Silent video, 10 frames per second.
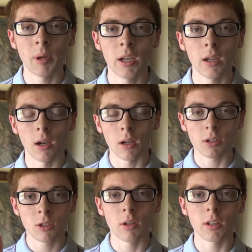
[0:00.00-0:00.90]
here
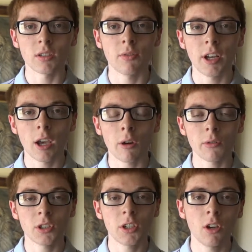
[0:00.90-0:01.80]
doing this video
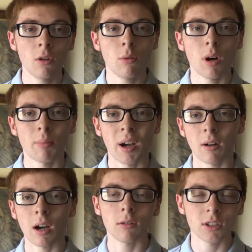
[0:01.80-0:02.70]
to you
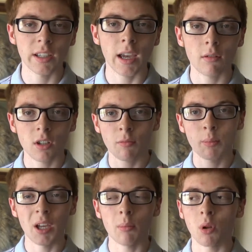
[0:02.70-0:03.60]
about how to get rid of
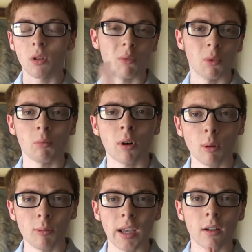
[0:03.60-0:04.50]
people that will
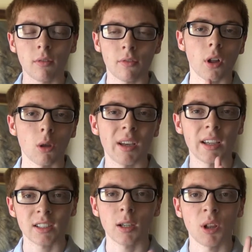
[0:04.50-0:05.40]
probably end up following a
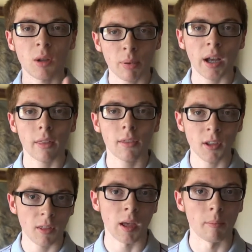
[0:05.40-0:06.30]
similar path to
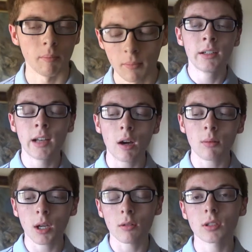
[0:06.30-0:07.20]
them. Now
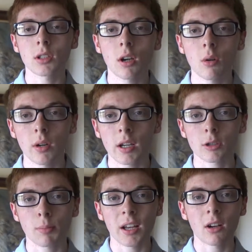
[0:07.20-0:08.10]
I'm going to go and
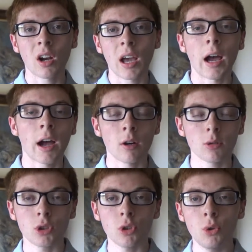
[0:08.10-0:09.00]
explain on how
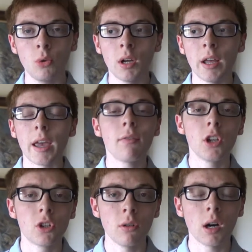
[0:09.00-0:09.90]
to, if
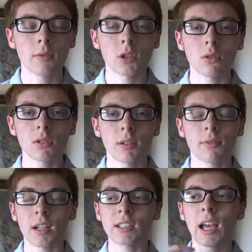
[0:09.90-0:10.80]
you do have toxic
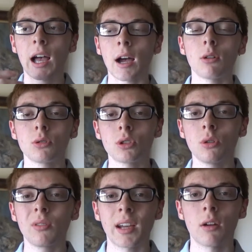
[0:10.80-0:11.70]
friends, how
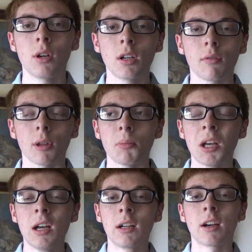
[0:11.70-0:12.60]
to get rid of them.
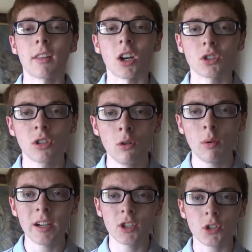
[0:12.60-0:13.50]
Now there are two
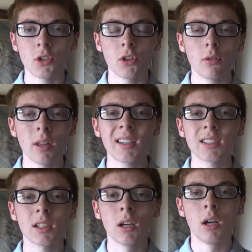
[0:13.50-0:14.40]
ways you can do
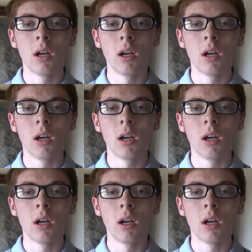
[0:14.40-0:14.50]
this.